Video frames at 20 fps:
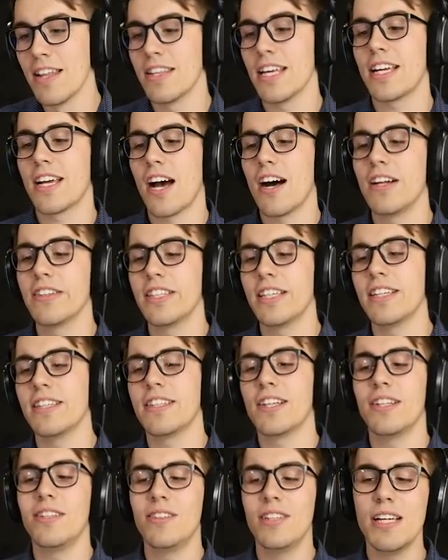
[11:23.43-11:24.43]
They called
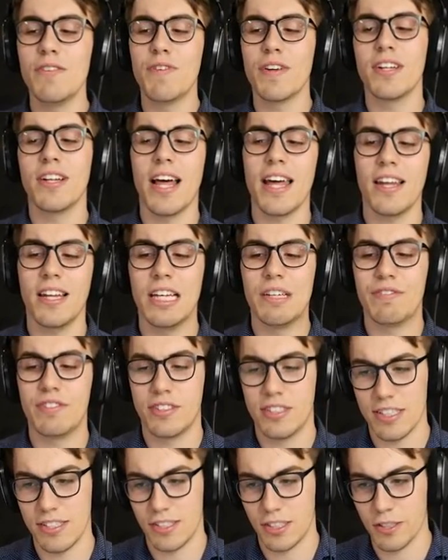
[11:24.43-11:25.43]
it the live and let live
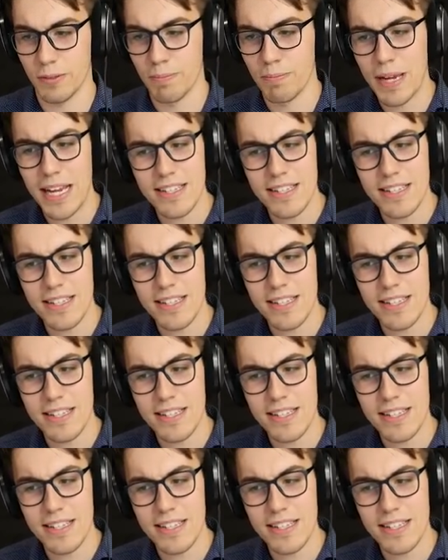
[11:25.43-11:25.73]
system.